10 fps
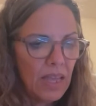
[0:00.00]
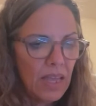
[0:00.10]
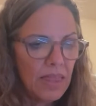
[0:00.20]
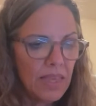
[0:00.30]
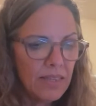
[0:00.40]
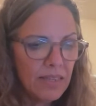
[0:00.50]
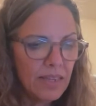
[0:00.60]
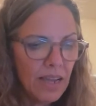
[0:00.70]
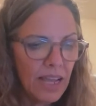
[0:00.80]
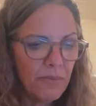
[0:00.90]
This
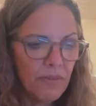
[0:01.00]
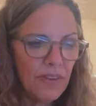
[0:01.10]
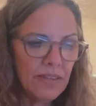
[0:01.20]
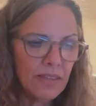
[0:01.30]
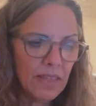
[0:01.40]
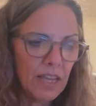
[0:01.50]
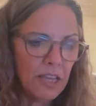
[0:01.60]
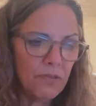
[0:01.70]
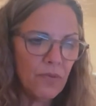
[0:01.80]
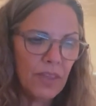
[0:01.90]
time of his
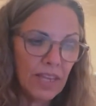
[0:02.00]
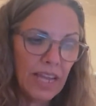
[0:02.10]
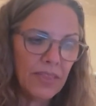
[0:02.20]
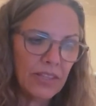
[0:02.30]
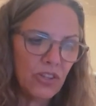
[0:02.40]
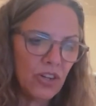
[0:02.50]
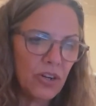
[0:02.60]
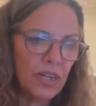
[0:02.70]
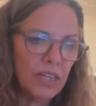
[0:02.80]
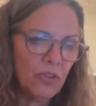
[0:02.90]
life, again, that
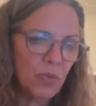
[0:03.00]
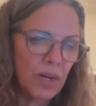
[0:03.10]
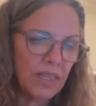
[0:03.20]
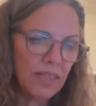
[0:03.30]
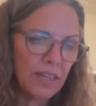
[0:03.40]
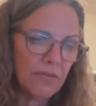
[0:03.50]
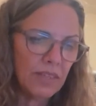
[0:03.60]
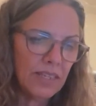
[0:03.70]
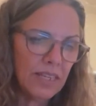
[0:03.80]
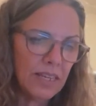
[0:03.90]
started in
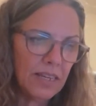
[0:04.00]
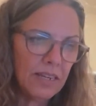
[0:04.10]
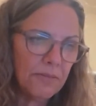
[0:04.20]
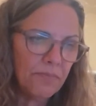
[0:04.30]
2017,